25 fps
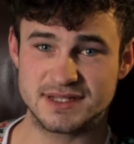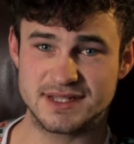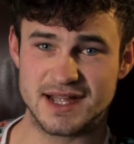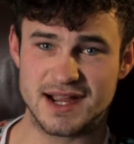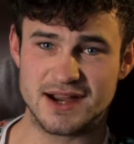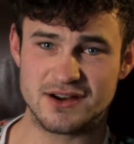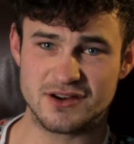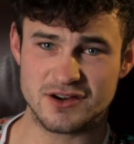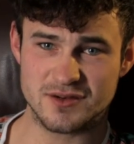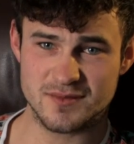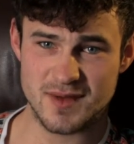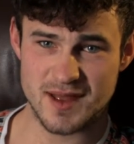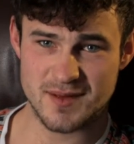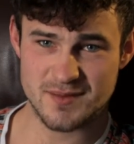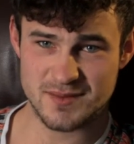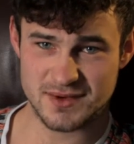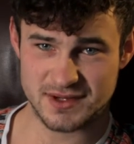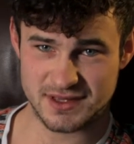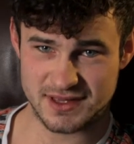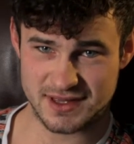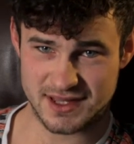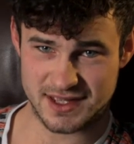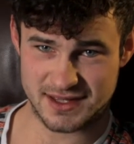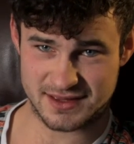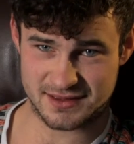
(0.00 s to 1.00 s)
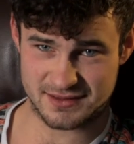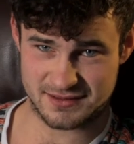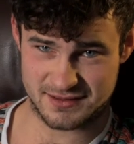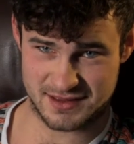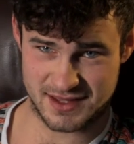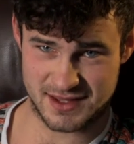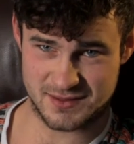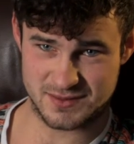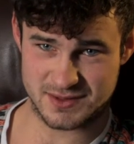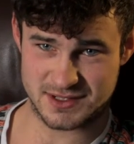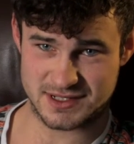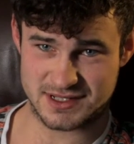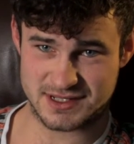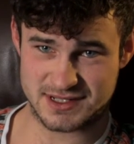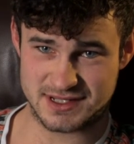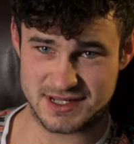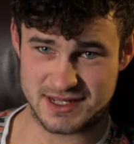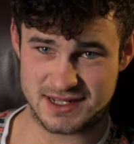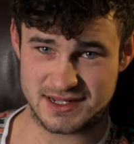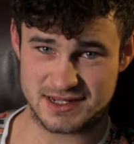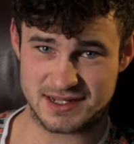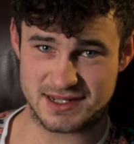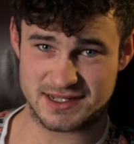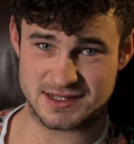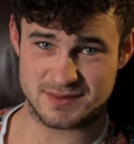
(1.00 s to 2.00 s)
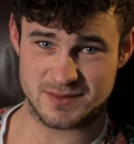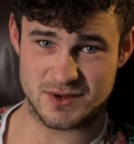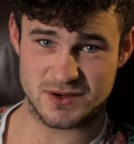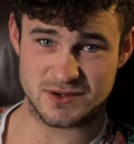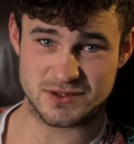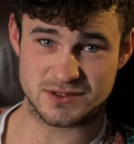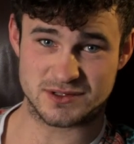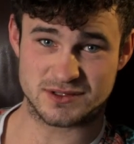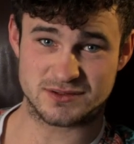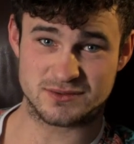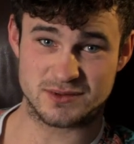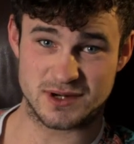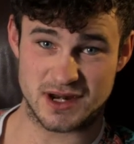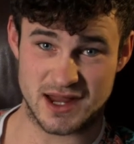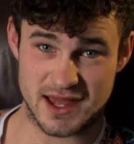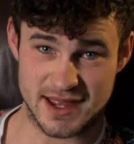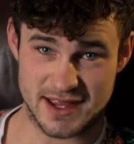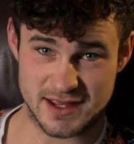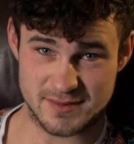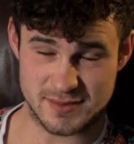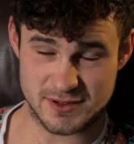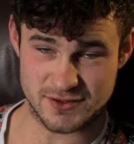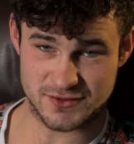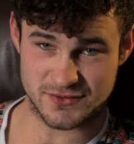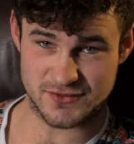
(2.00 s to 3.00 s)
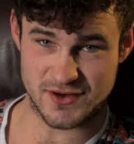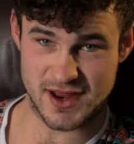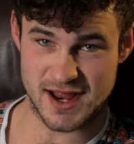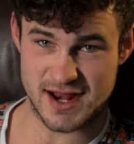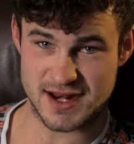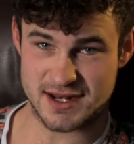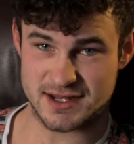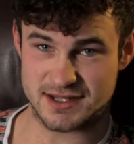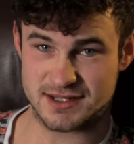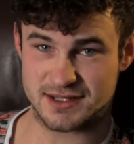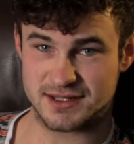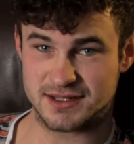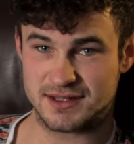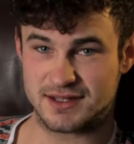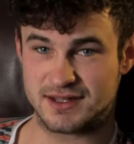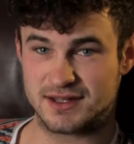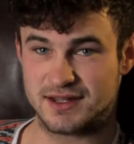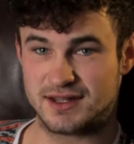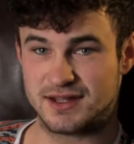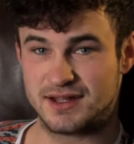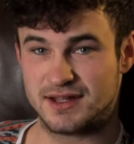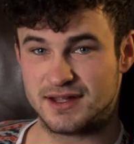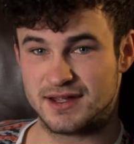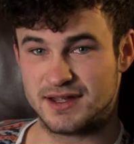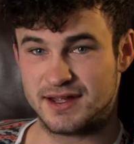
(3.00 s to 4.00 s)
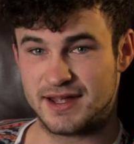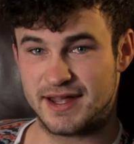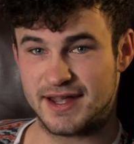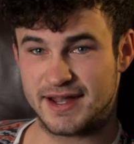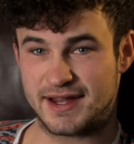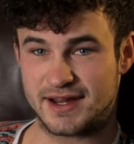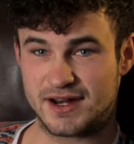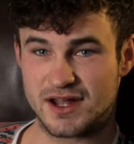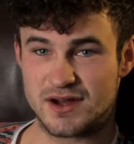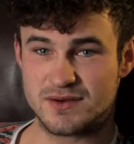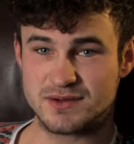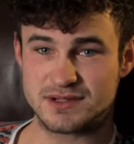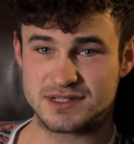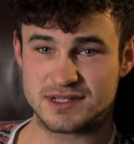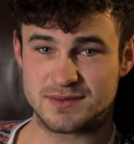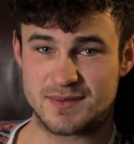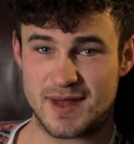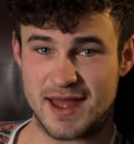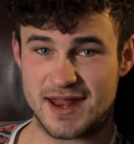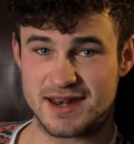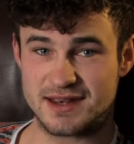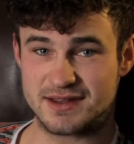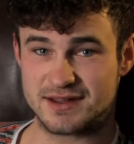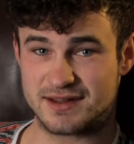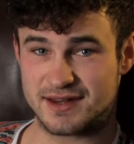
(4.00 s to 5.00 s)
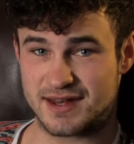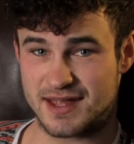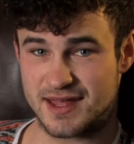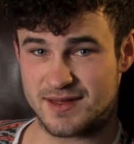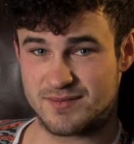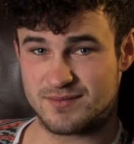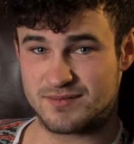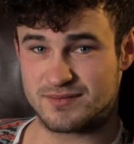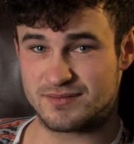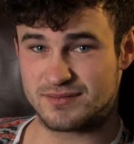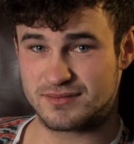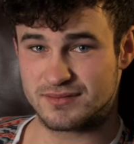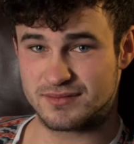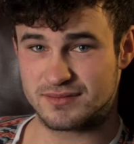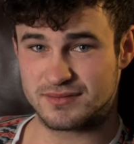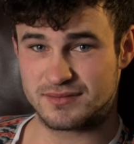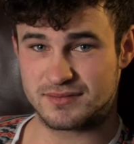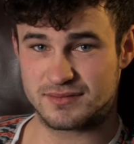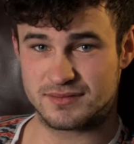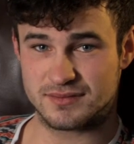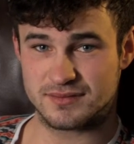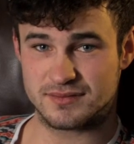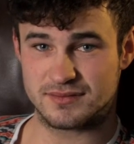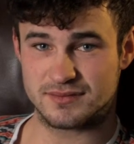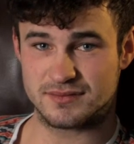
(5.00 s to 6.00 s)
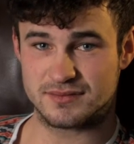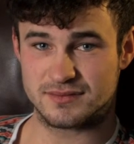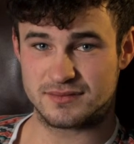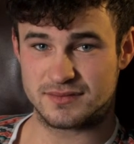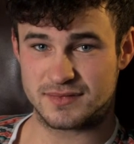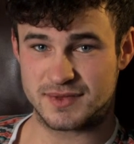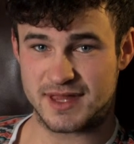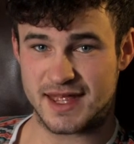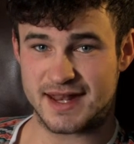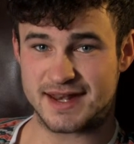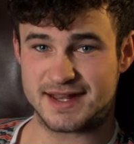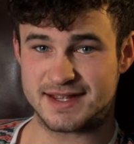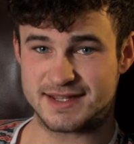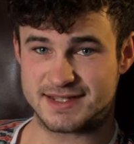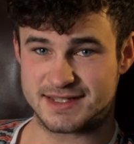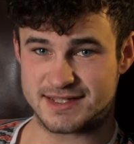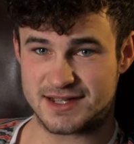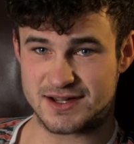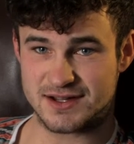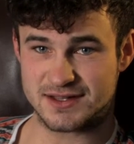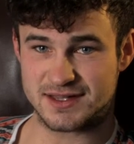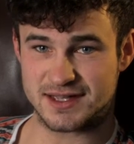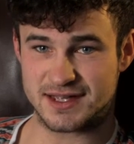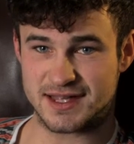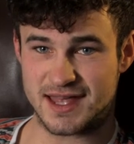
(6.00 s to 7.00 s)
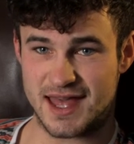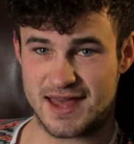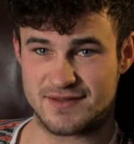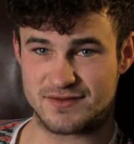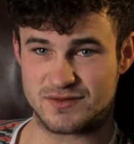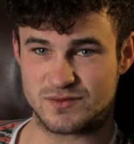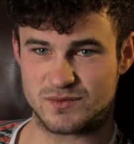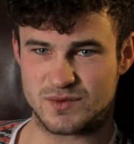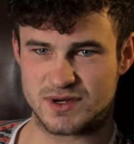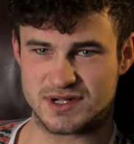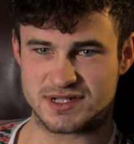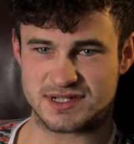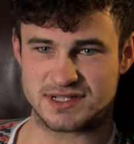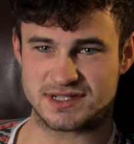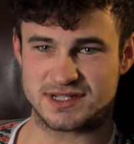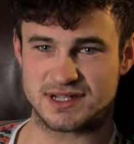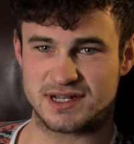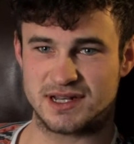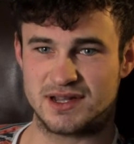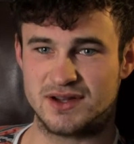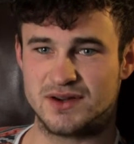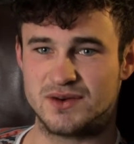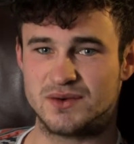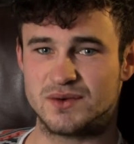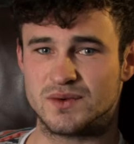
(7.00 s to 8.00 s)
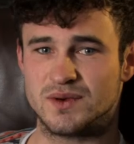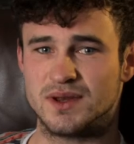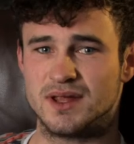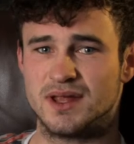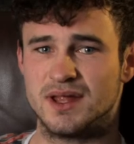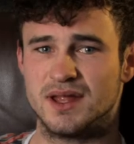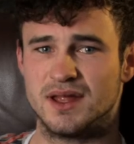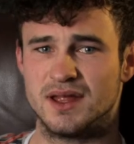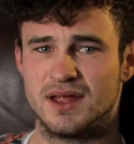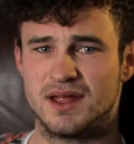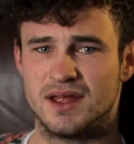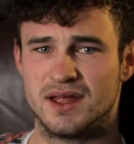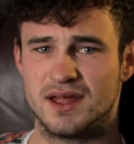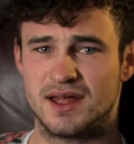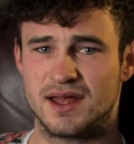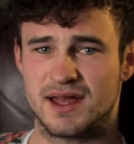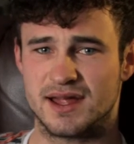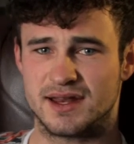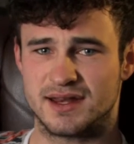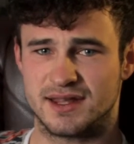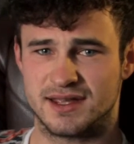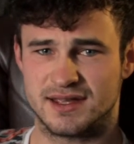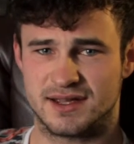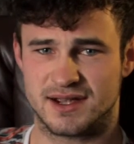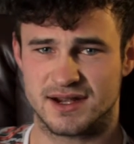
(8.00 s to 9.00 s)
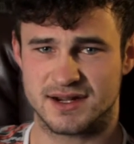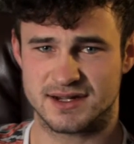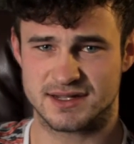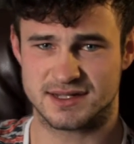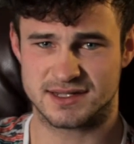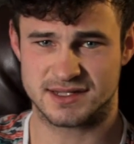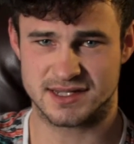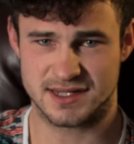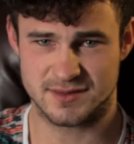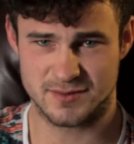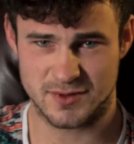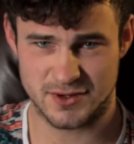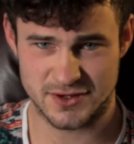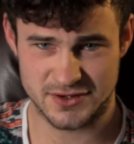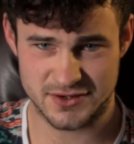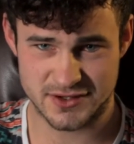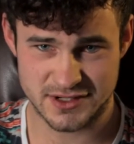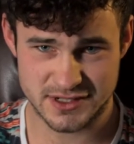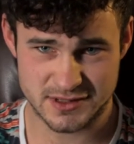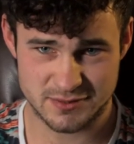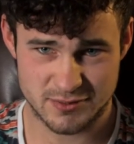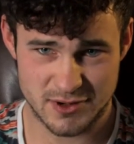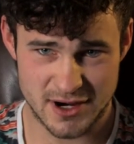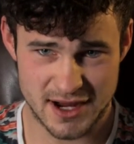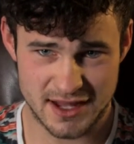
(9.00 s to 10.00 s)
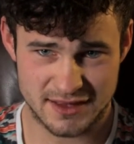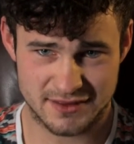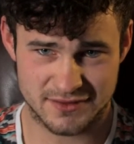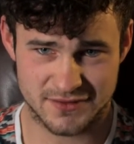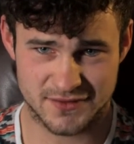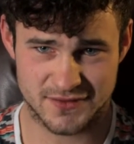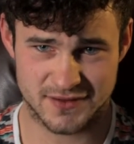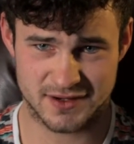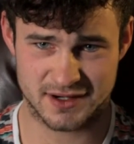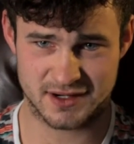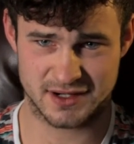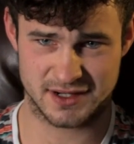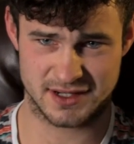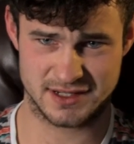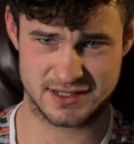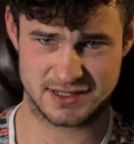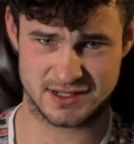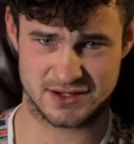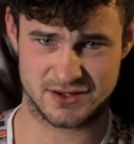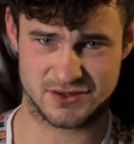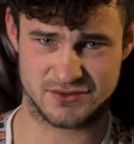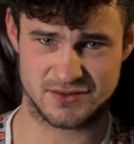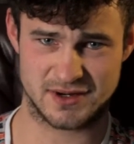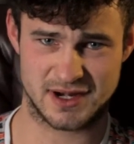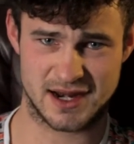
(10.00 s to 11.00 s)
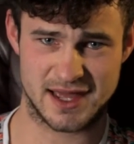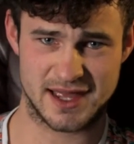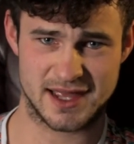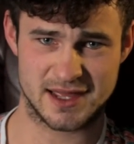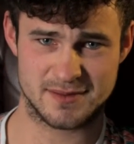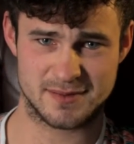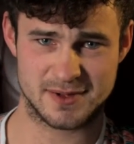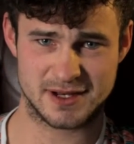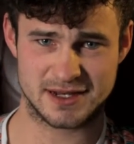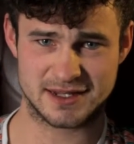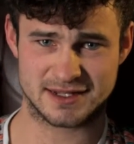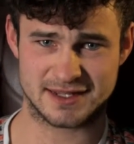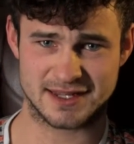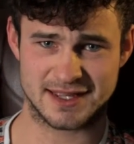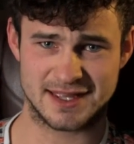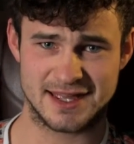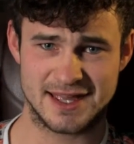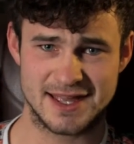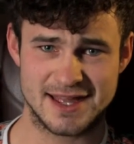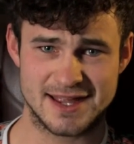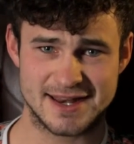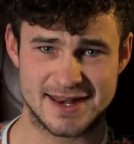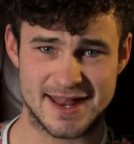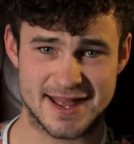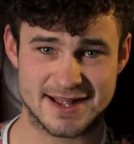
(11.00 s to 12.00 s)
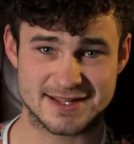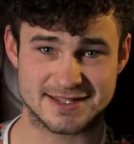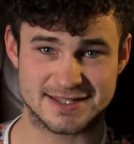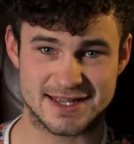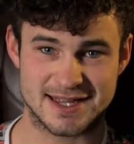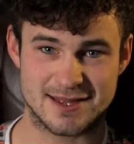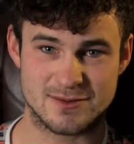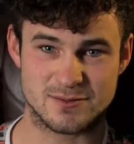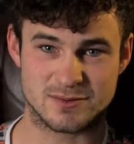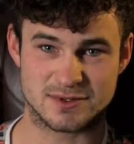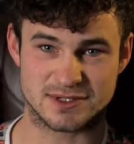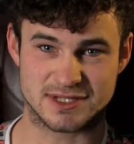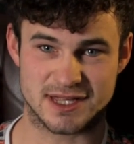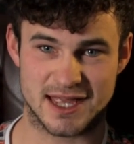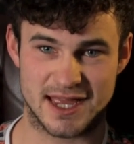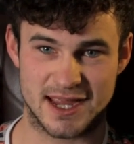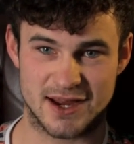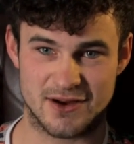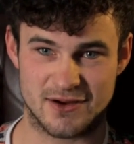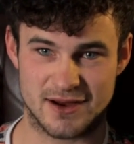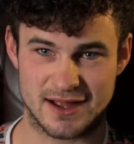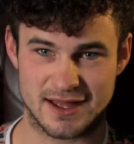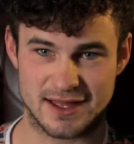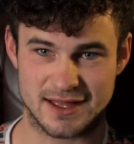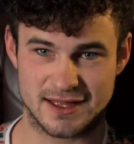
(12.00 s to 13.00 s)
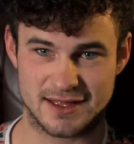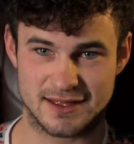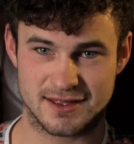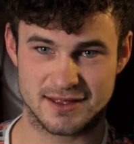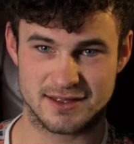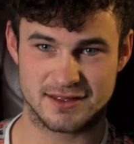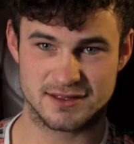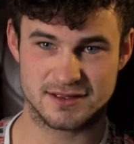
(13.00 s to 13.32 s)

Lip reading: Dark remembered that he was still his most reliable friend. He could always depend on him. Then he saw that Kevin wasn't alone, and he cursed him under his breath for his unreliability. Next to him was Kira.